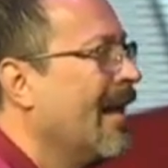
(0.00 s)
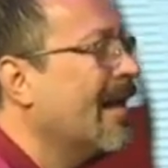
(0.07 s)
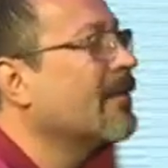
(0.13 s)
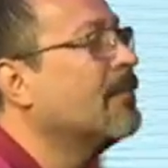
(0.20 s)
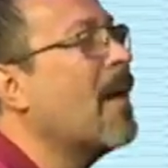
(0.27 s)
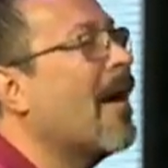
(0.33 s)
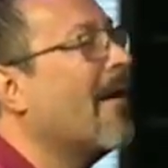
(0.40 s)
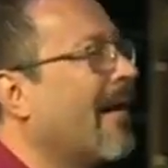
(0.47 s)

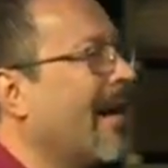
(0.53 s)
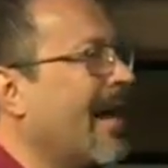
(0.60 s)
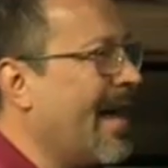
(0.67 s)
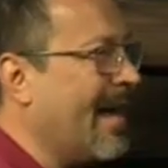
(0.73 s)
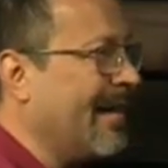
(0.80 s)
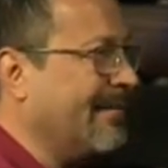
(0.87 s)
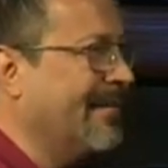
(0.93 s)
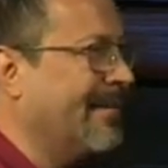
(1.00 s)
Let's bow our
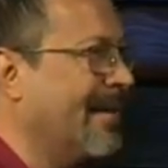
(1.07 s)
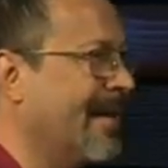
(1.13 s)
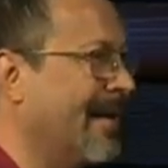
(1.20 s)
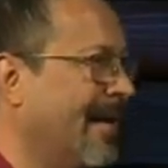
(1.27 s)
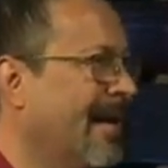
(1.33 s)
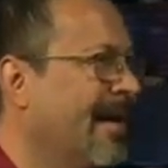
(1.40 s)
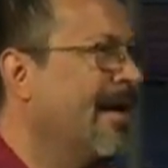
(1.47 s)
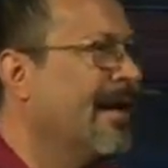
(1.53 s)
heads.
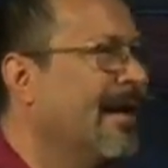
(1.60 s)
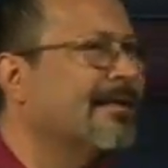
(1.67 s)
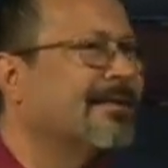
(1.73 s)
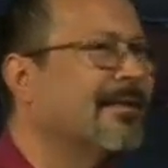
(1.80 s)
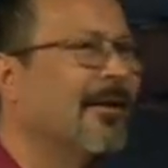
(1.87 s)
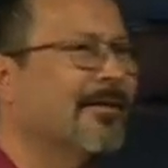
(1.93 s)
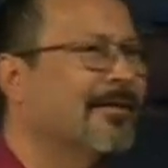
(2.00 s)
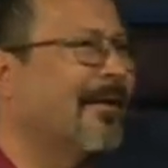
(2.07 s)
Let's
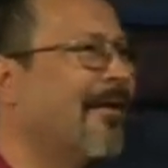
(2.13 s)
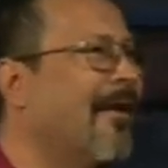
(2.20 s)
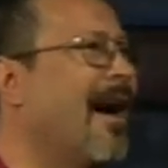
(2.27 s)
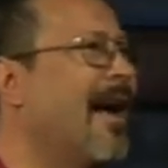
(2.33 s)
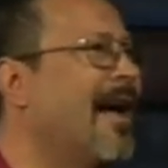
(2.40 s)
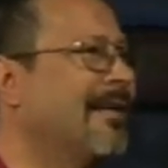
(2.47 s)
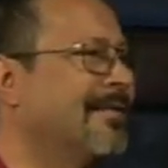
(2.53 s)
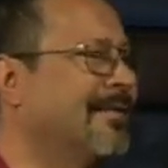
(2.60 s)
close our
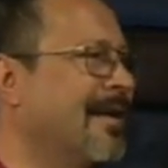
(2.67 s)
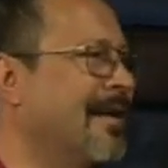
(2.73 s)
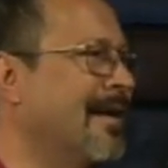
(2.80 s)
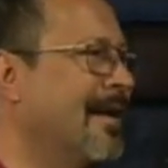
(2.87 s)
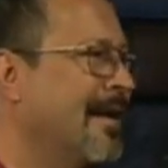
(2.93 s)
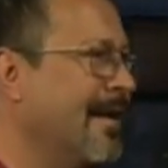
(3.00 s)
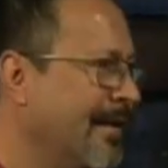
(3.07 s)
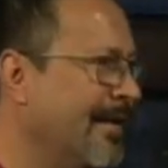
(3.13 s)
eyes.
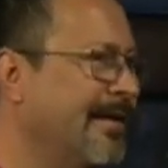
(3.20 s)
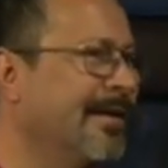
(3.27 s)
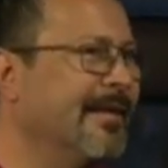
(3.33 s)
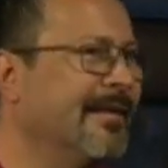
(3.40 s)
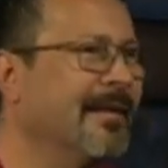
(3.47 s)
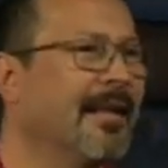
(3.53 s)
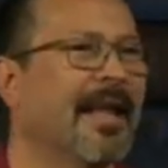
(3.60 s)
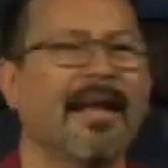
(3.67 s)
You're
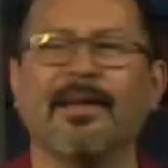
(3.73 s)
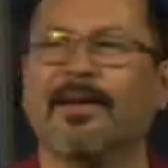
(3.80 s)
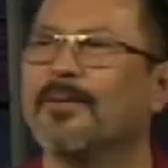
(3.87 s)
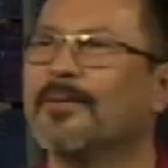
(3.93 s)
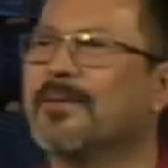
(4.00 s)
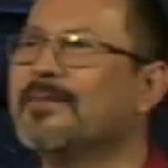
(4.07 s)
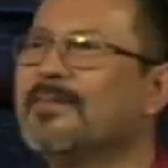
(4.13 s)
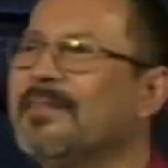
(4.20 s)
here today, you
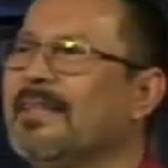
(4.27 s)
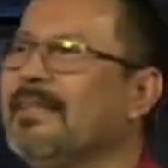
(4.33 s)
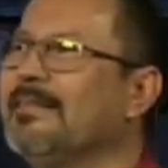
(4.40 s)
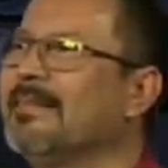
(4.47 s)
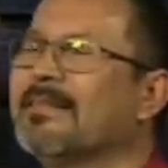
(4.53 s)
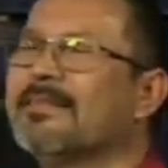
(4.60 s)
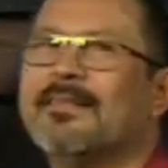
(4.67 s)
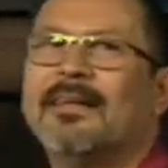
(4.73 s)
don't know
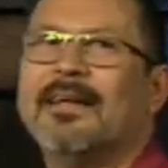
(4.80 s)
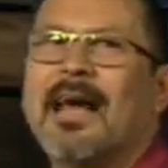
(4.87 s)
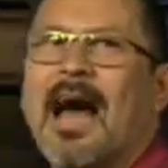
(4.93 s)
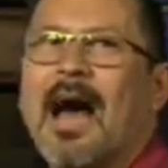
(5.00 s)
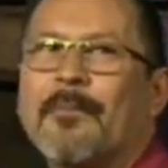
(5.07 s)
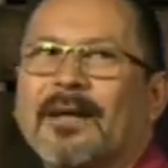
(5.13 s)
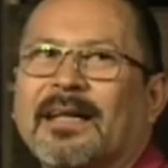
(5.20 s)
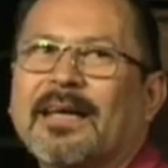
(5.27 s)
Jesus.
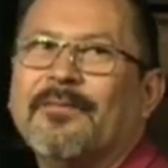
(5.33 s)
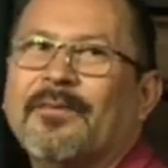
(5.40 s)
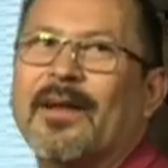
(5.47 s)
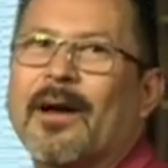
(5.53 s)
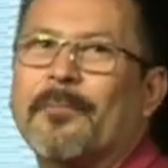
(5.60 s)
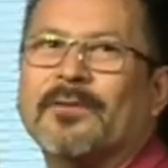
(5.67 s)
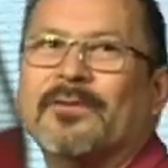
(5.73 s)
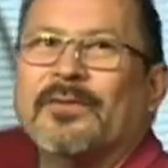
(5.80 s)
I'm going to give you an
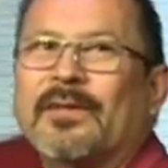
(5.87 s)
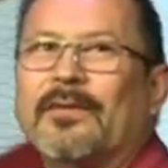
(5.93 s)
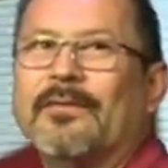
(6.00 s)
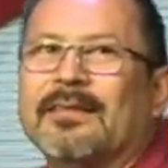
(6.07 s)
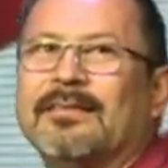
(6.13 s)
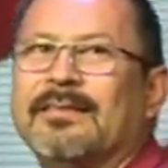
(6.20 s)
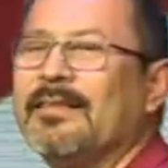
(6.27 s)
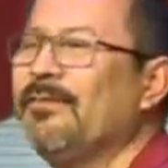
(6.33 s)
opportunity to
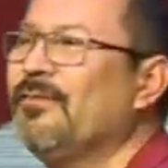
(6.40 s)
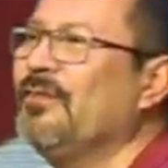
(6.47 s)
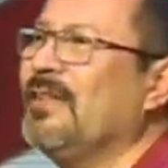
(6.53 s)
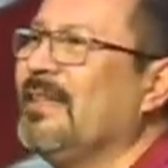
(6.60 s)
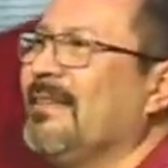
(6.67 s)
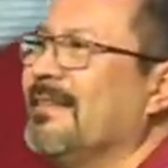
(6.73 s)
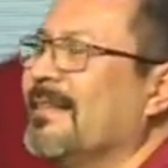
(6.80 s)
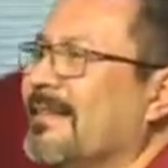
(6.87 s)
receive
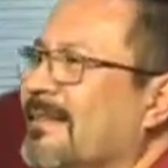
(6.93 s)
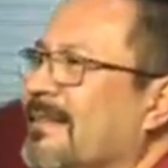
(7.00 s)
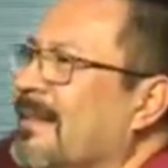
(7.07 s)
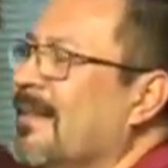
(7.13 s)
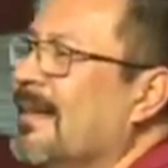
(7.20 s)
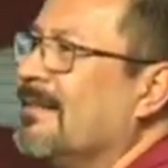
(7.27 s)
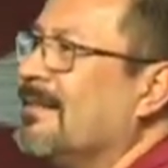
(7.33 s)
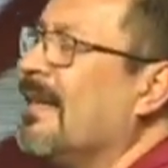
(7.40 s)
Jesus.
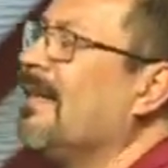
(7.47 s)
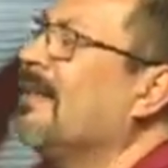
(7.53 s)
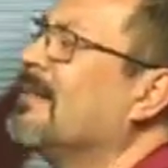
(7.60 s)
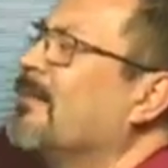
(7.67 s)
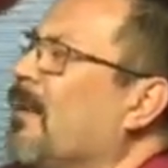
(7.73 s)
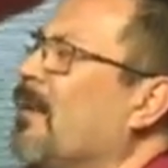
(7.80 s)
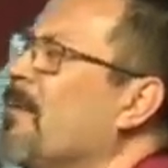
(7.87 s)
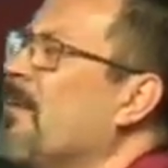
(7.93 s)
Say
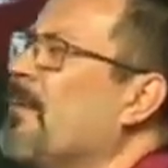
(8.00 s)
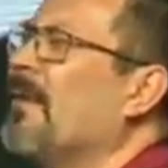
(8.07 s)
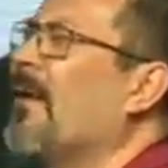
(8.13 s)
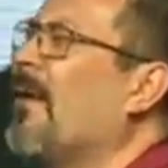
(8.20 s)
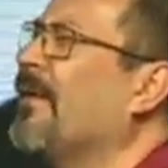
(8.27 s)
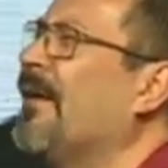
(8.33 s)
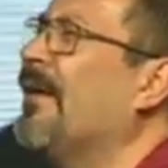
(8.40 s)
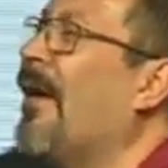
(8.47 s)
this with me with
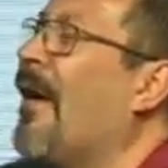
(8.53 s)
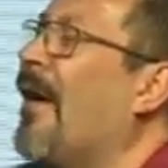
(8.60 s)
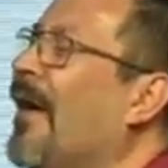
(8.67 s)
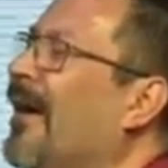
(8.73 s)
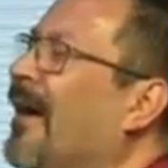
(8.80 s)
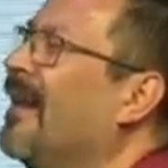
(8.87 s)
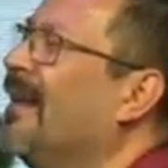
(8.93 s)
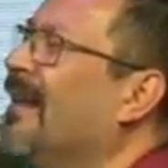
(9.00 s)
all your
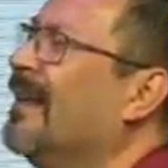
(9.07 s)
heart.